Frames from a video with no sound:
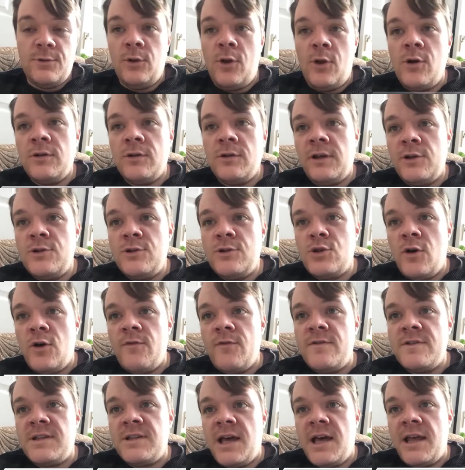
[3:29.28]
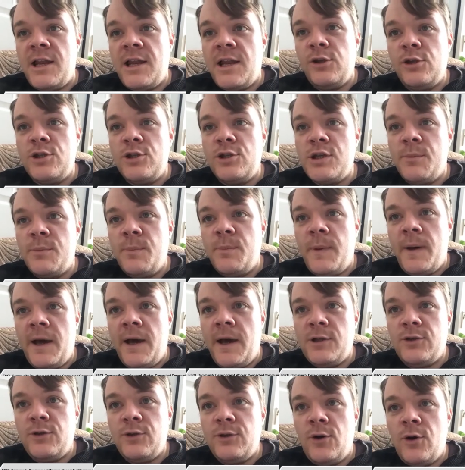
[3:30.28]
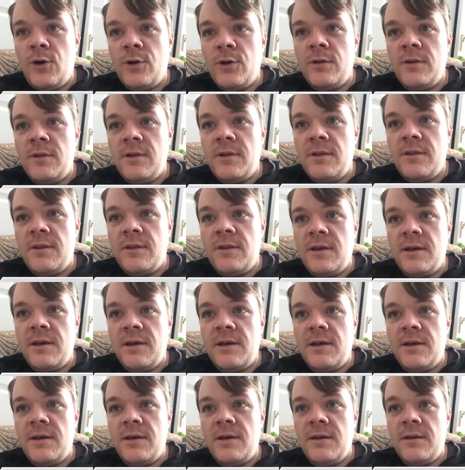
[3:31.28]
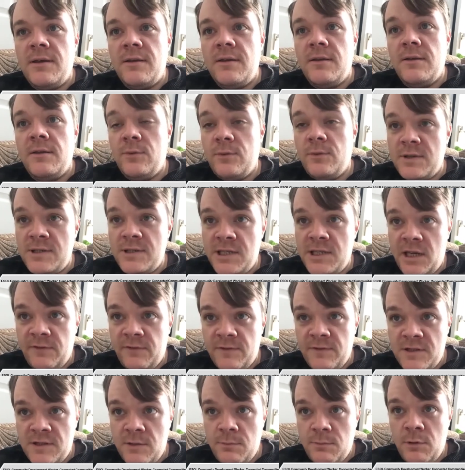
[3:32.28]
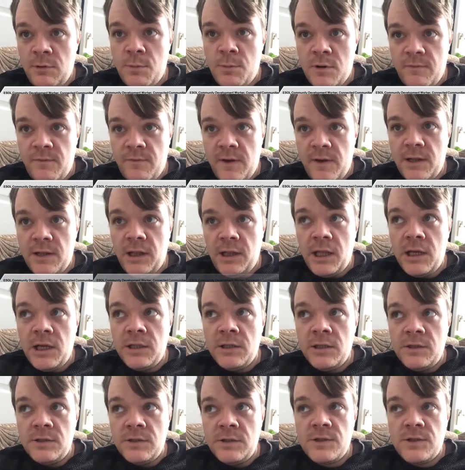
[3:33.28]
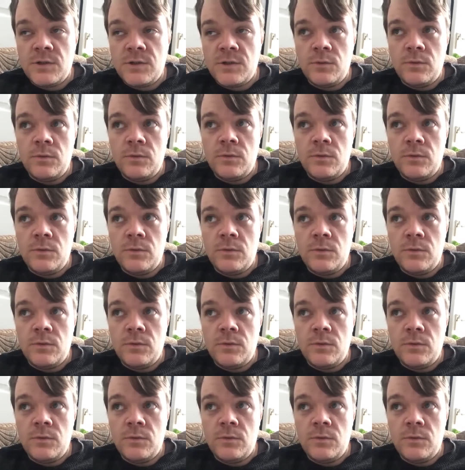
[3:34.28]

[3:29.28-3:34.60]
lockdowns obviously had a huge impact on the you know the service that we provide learners. So